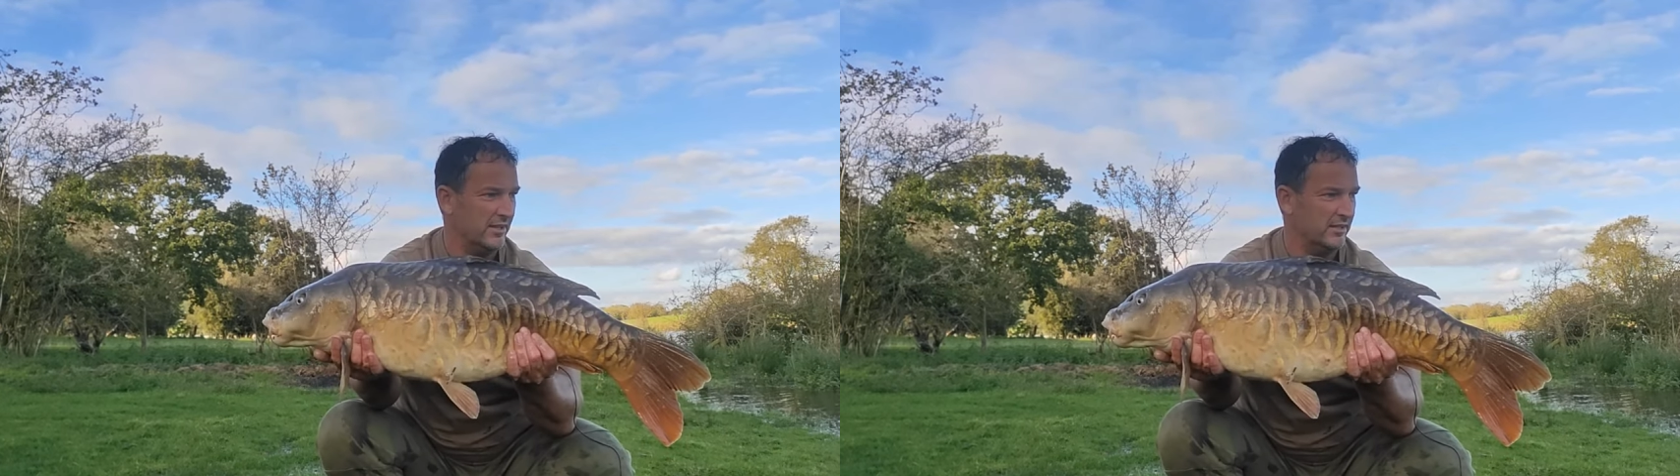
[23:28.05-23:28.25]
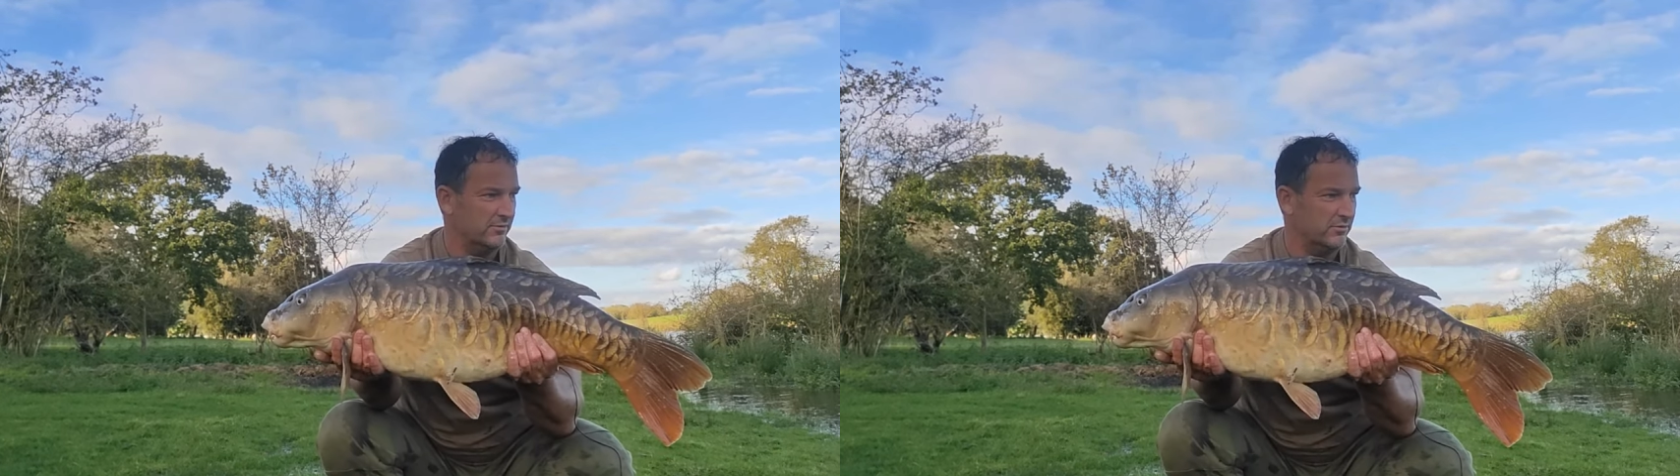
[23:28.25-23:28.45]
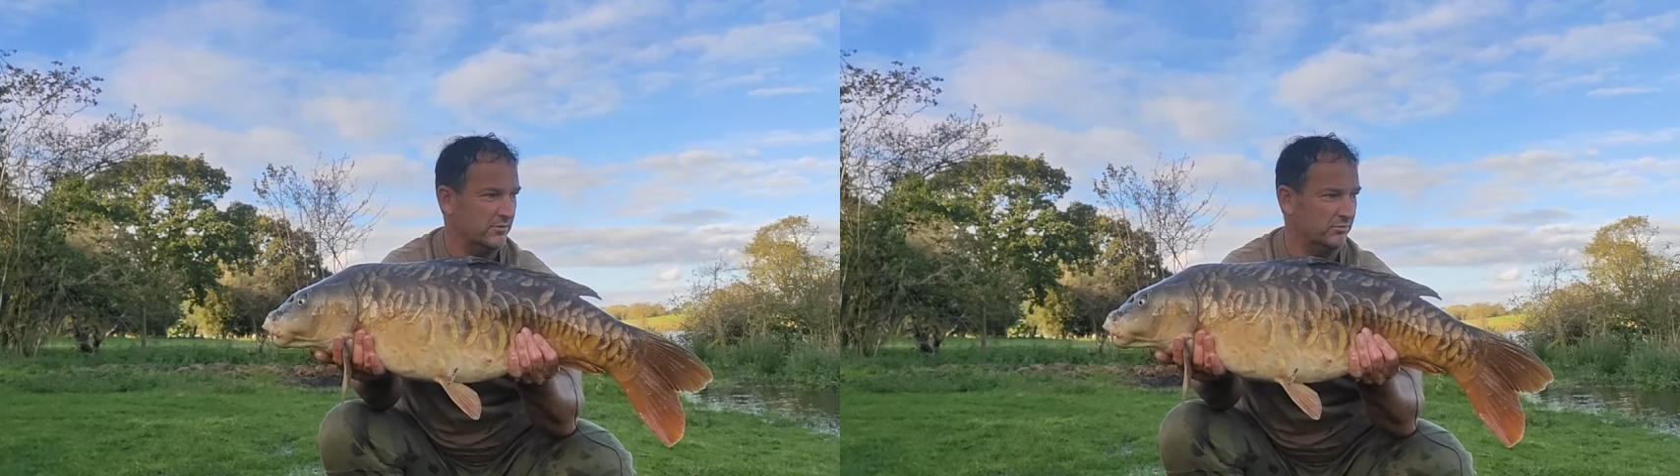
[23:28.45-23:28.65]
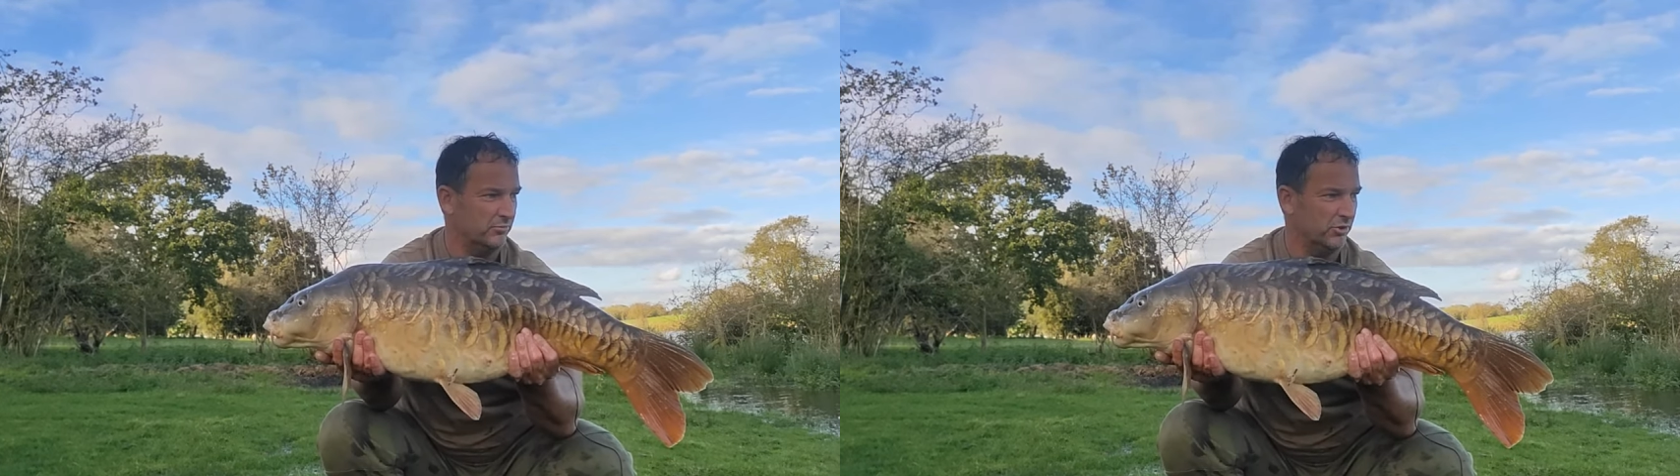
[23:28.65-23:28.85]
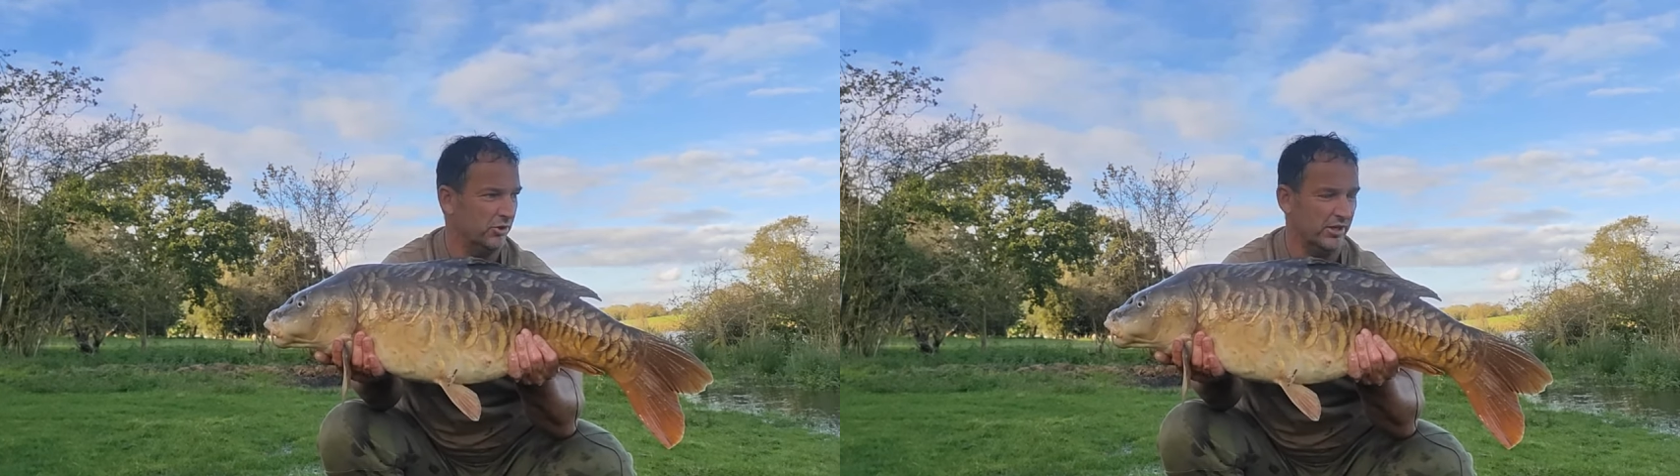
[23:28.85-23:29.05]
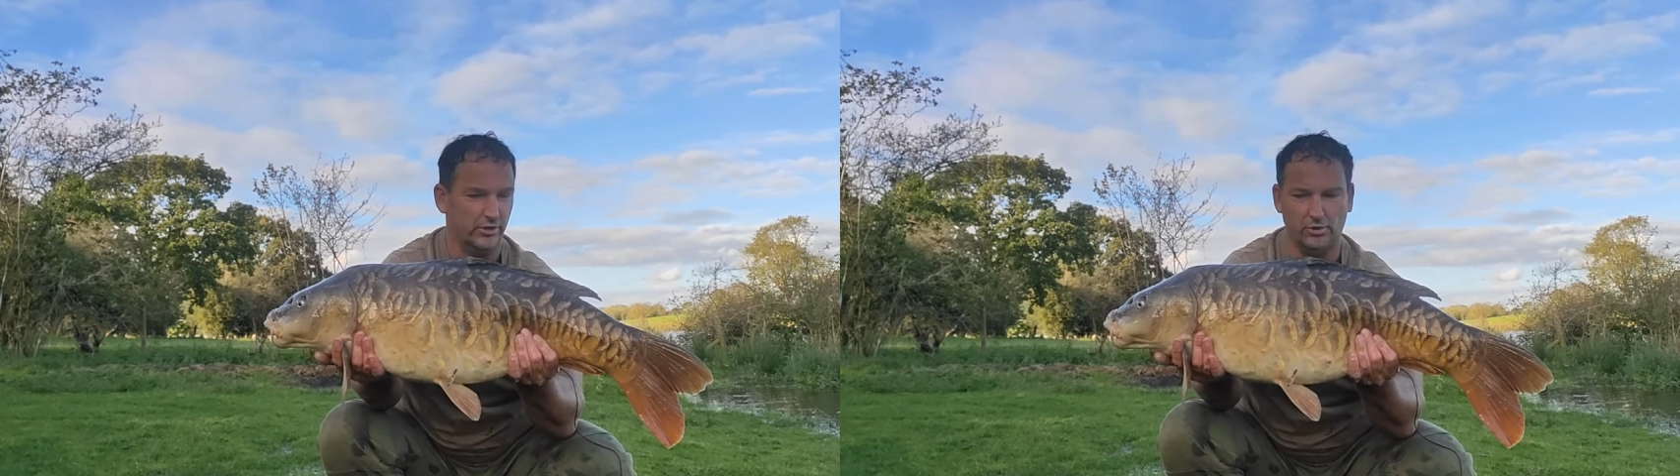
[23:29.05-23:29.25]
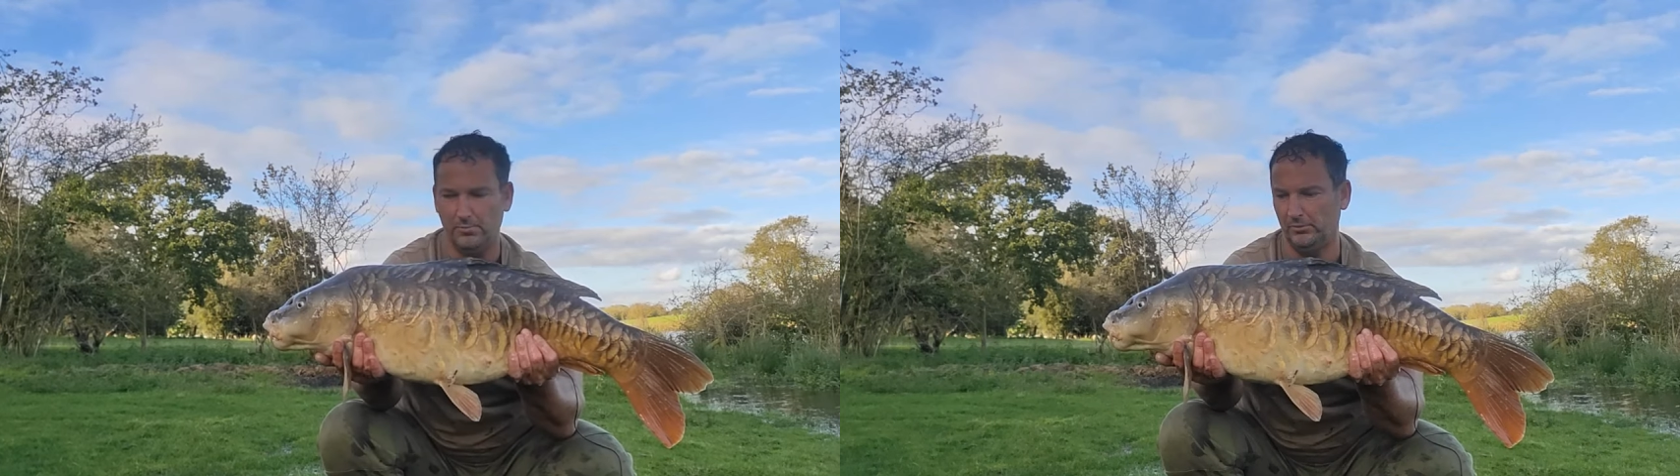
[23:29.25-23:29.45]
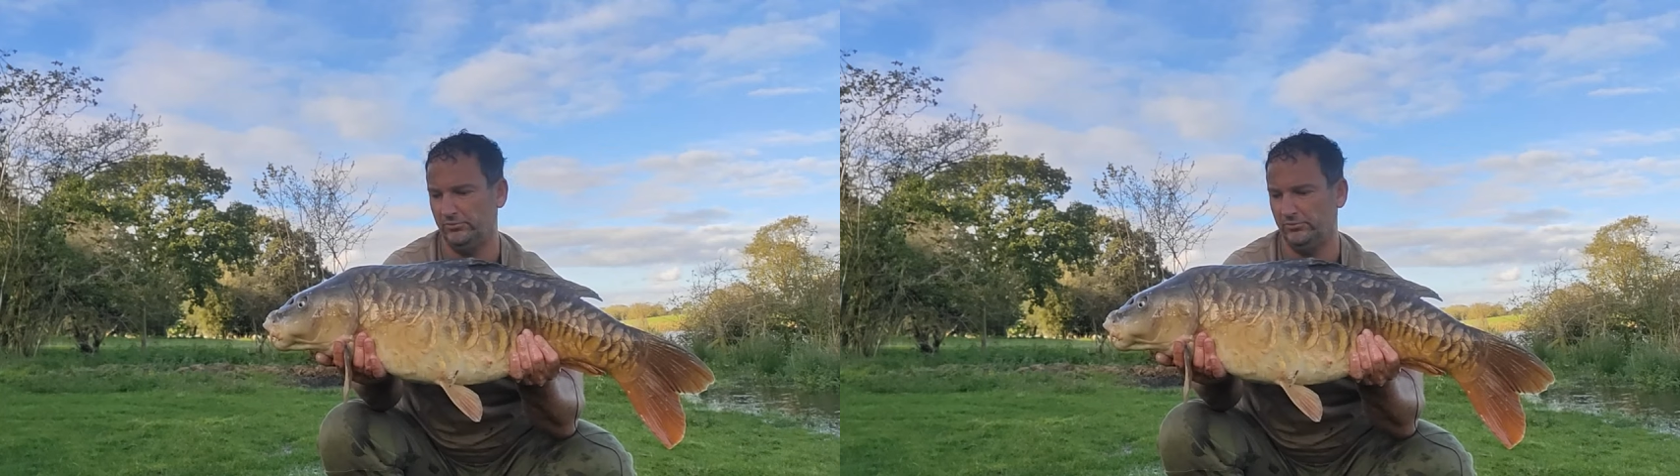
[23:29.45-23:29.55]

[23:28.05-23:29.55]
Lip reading: And then, because I'm only going to get home